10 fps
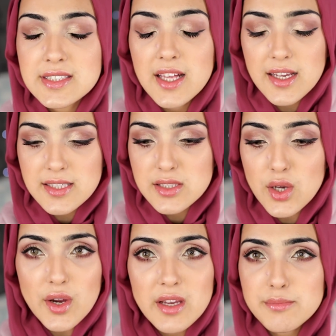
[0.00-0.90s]
They are
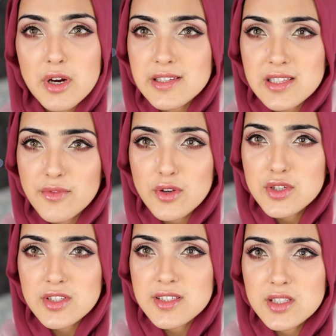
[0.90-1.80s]
so impressive. You
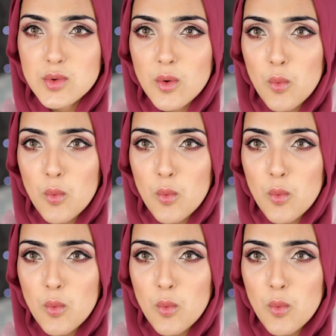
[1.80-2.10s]
just do it